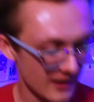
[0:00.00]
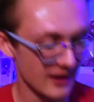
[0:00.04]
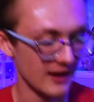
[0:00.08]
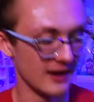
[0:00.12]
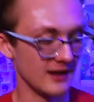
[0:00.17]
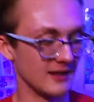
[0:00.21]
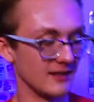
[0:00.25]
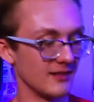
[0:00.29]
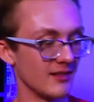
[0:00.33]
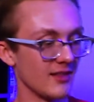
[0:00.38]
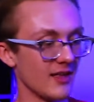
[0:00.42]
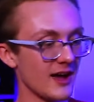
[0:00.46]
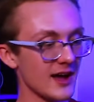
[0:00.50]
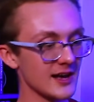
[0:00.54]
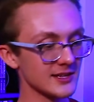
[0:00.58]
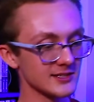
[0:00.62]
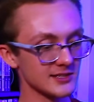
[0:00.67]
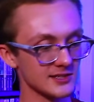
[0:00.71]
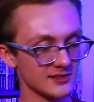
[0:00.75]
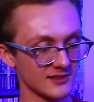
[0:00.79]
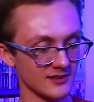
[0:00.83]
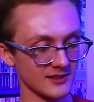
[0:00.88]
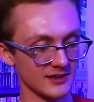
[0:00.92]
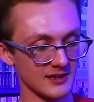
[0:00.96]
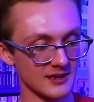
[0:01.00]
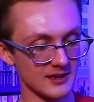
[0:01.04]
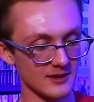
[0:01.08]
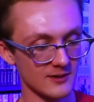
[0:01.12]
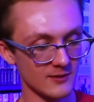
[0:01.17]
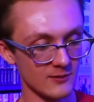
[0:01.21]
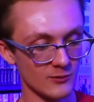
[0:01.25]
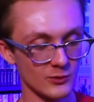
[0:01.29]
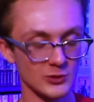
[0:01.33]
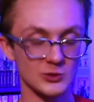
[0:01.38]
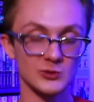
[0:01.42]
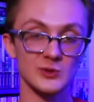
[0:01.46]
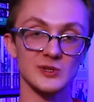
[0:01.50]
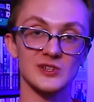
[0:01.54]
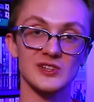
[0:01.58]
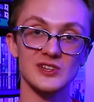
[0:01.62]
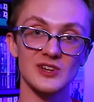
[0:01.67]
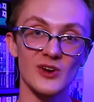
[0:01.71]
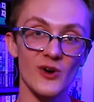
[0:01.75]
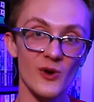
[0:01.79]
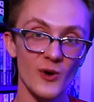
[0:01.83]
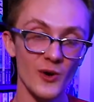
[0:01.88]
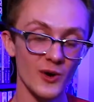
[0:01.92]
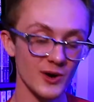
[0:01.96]
And lastly, which was an
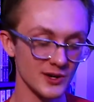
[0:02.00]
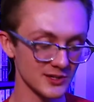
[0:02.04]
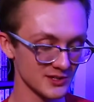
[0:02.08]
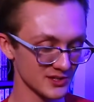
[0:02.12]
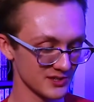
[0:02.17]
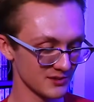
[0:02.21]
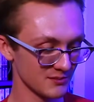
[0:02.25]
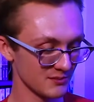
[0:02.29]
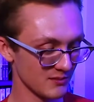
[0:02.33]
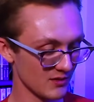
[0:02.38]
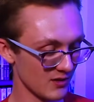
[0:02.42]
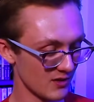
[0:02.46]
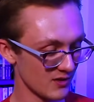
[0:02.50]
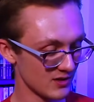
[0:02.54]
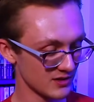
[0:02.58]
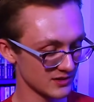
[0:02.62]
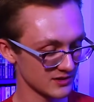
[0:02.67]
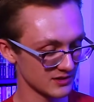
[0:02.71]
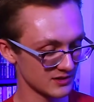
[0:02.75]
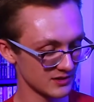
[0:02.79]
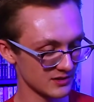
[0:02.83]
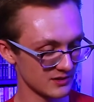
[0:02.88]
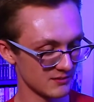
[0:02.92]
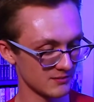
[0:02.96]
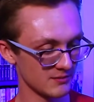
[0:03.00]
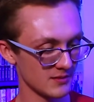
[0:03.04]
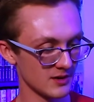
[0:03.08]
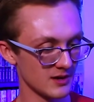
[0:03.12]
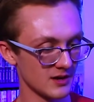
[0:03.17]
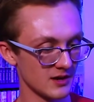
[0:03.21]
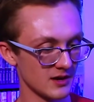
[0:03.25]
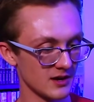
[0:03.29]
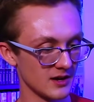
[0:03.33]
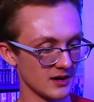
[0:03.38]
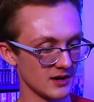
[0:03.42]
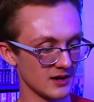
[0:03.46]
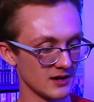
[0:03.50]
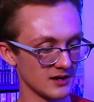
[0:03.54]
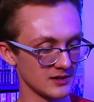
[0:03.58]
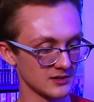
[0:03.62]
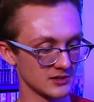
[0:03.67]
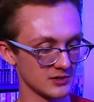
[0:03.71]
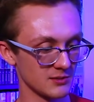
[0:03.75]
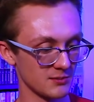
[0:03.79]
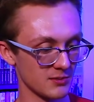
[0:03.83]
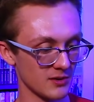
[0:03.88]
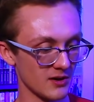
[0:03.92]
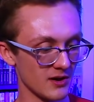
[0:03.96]
awesome
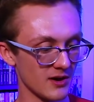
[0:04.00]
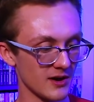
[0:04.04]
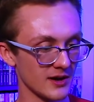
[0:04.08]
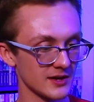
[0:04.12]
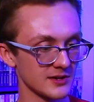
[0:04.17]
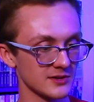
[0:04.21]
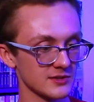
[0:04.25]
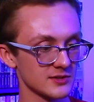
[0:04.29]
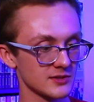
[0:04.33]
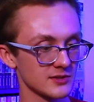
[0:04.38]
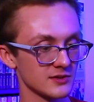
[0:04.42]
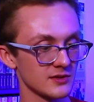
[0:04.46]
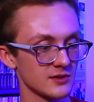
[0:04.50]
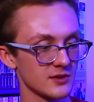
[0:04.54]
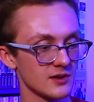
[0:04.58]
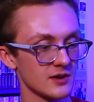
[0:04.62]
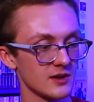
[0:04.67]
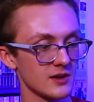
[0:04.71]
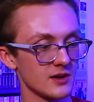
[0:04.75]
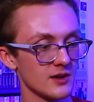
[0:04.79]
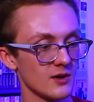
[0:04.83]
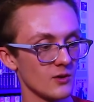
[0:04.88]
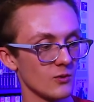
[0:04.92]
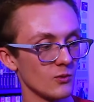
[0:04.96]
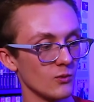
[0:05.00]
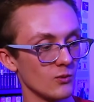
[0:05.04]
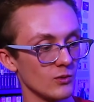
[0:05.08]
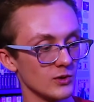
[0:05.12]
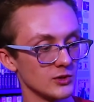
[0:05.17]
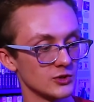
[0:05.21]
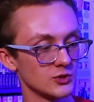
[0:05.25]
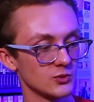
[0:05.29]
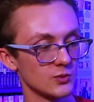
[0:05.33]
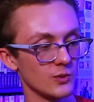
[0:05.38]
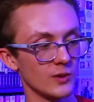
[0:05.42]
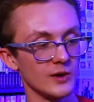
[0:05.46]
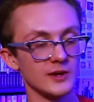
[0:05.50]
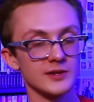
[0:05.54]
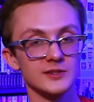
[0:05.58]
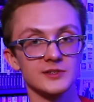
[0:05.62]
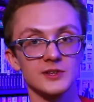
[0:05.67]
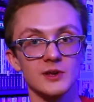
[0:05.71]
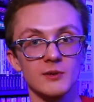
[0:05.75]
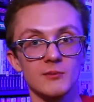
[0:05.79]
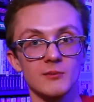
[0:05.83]
surprise, which was